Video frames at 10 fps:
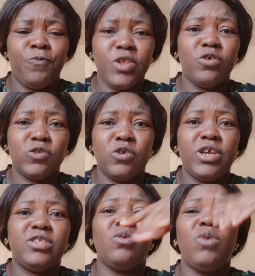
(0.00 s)
videos
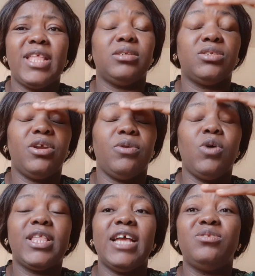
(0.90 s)
already. So what I
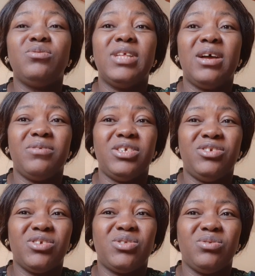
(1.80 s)
do now
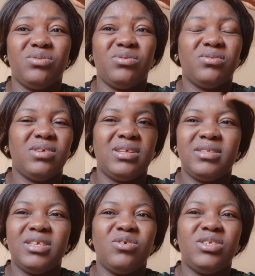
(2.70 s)
is just to,
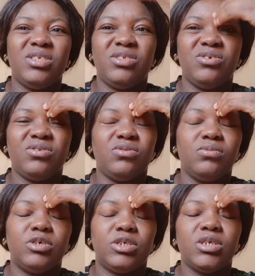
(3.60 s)
the noise is just too
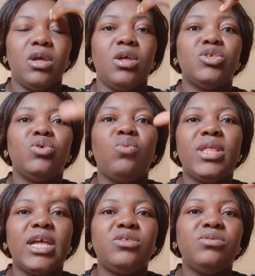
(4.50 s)
much, so
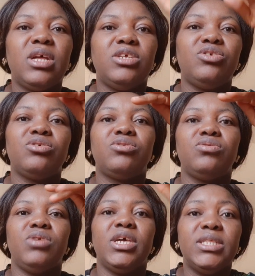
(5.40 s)
what I do now is just
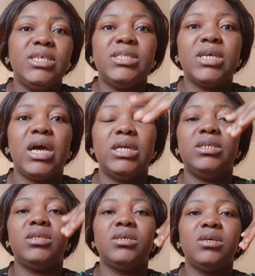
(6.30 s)
to edit
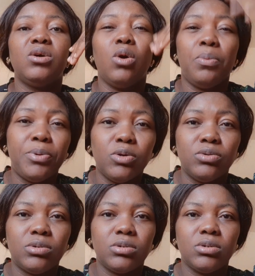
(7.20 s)
and
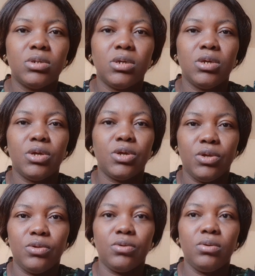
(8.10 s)
upload,
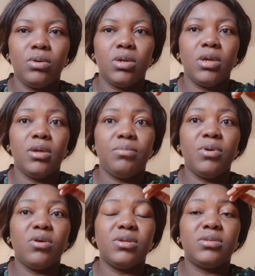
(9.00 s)
you know,
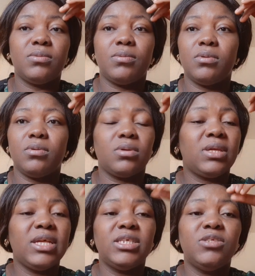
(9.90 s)
because
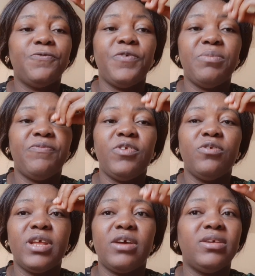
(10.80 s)
getting to film a
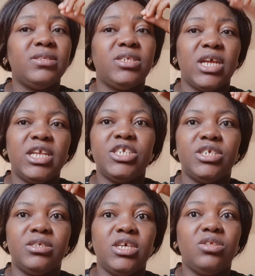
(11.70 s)
video now is
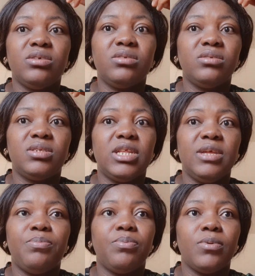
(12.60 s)
challenging. He doesn't
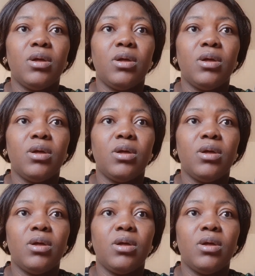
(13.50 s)
sleep